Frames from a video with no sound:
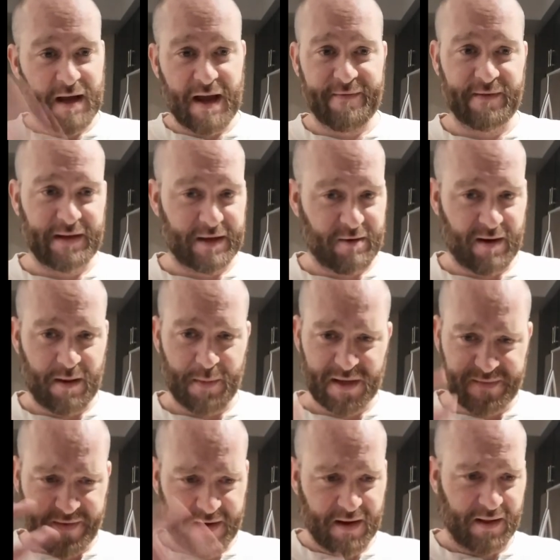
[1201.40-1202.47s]
Heavenly Cream.
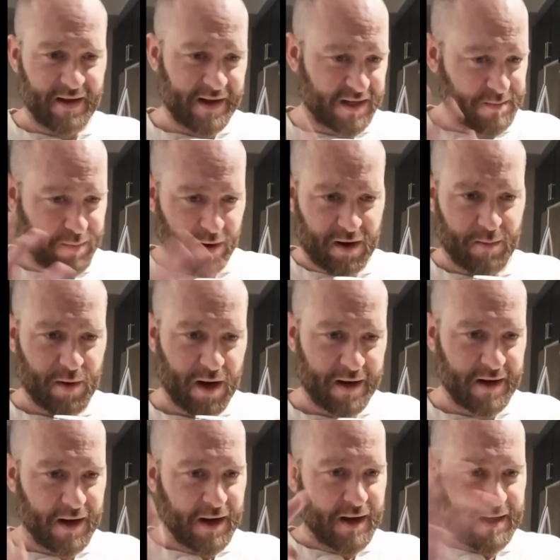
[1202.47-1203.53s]
It's vanilla. It's bergamot.
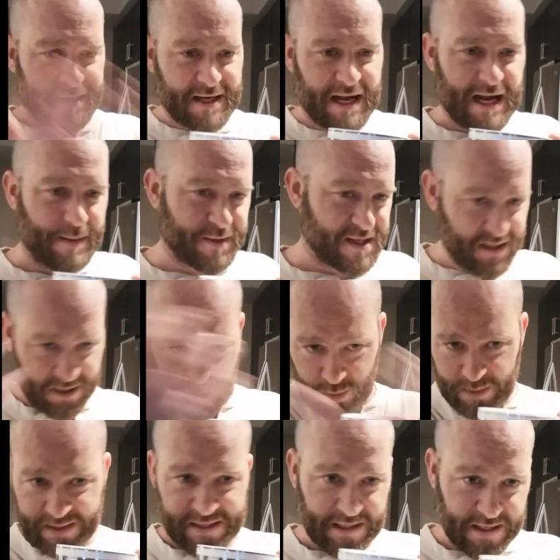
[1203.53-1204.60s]
It's
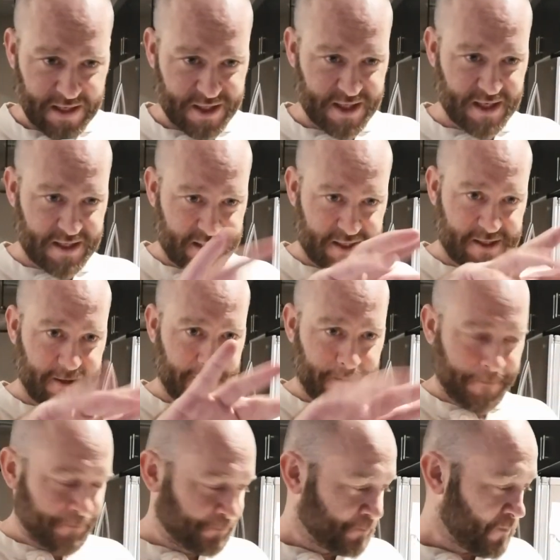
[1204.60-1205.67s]
absolutely delicious.
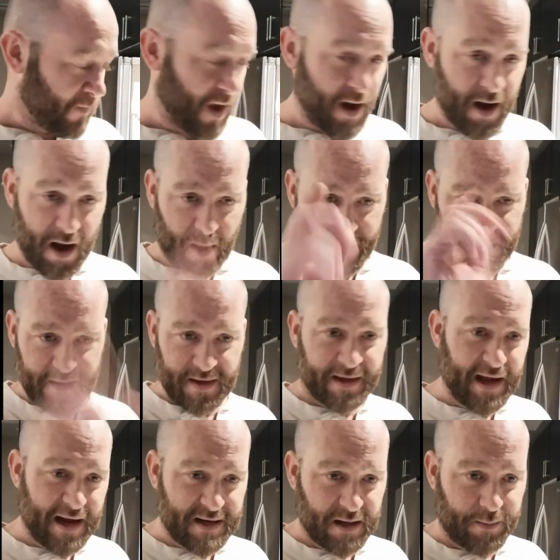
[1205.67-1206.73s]
I'll be in the
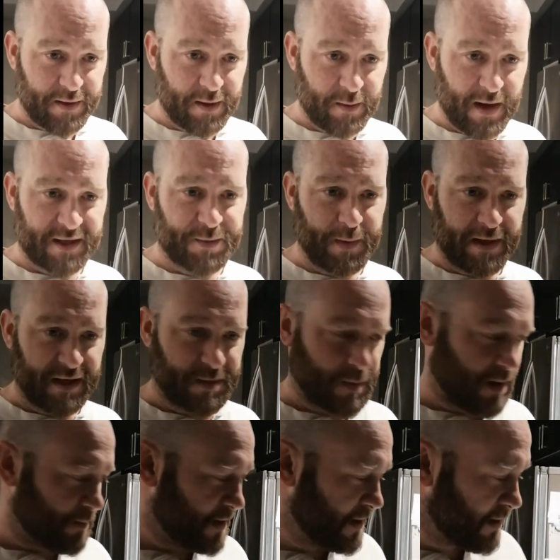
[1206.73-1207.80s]
KW next week as well, my